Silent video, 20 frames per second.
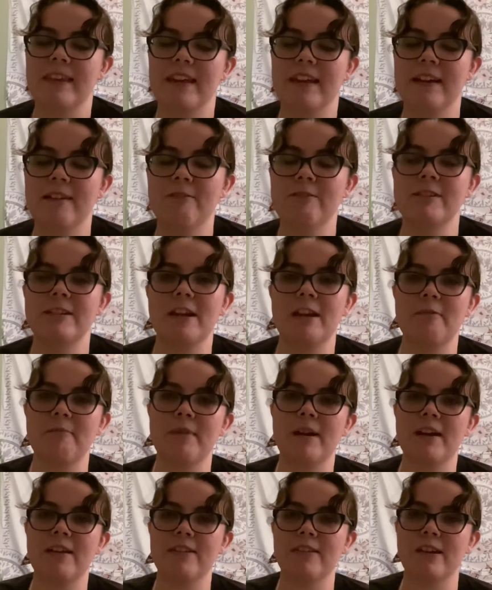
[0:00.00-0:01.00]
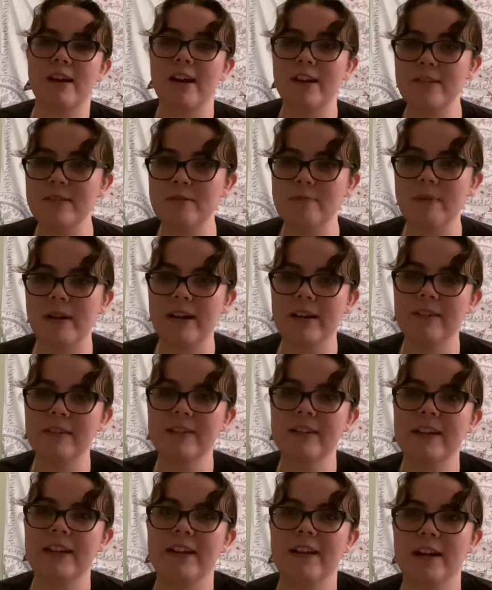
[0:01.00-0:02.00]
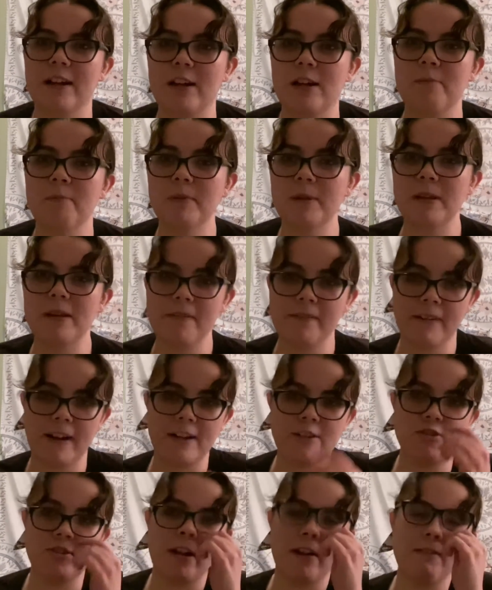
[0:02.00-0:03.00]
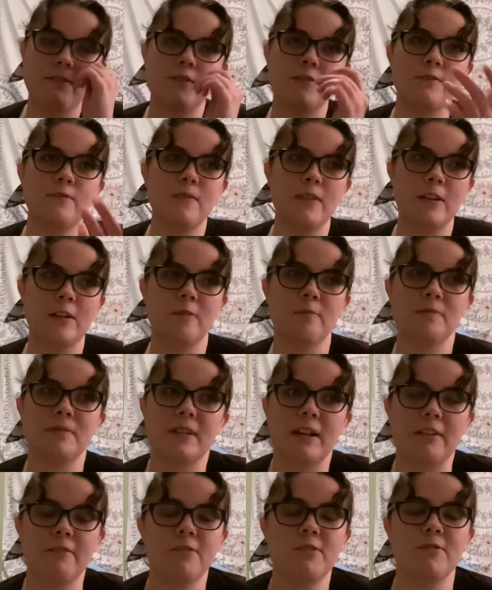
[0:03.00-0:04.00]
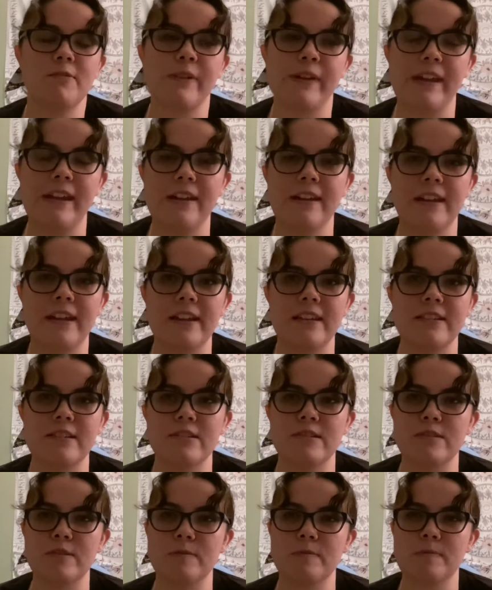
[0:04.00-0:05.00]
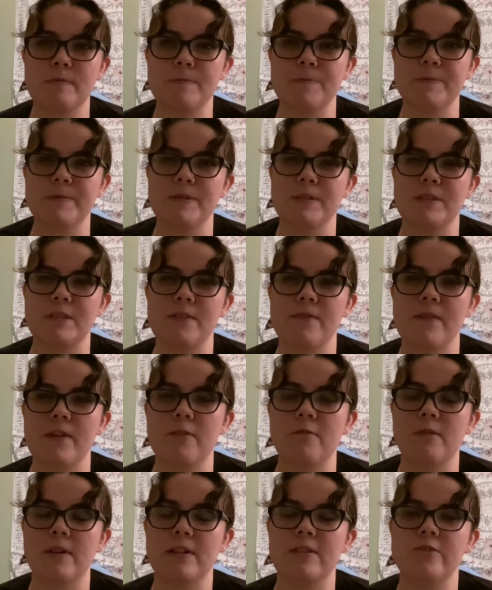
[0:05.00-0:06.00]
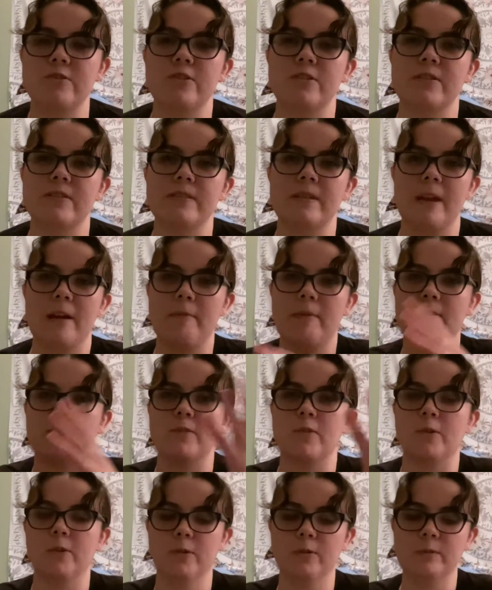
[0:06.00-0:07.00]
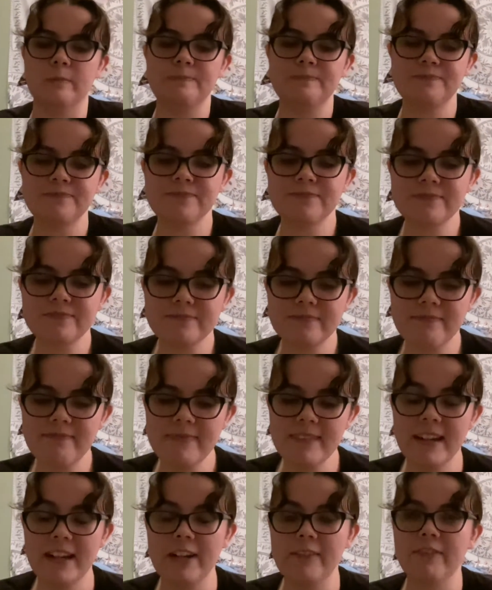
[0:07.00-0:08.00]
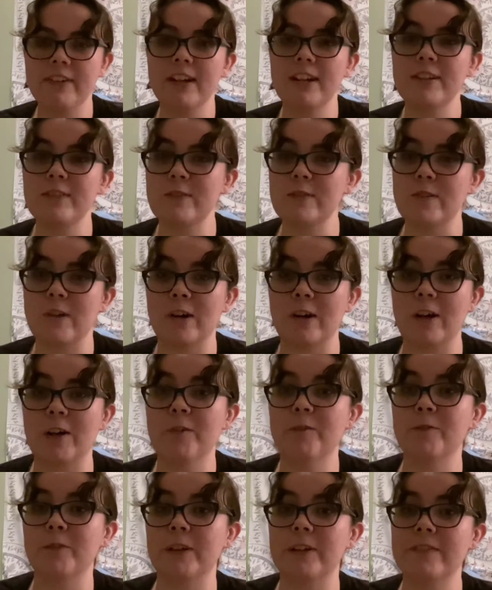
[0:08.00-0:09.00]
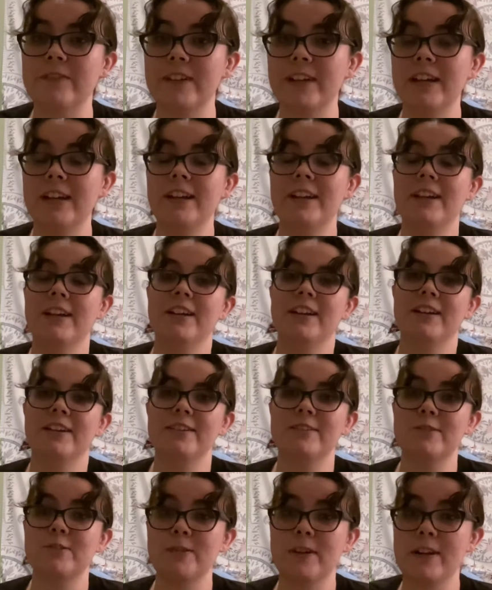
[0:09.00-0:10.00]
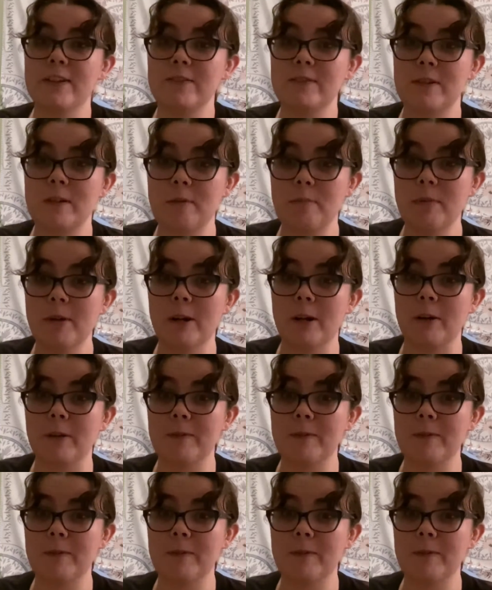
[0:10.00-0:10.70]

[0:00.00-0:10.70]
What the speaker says: saying my thoughts about a couple of franchises films, and I won't get into specific ones, just them as a whole. And I'm gonna start off with Jurassic Park and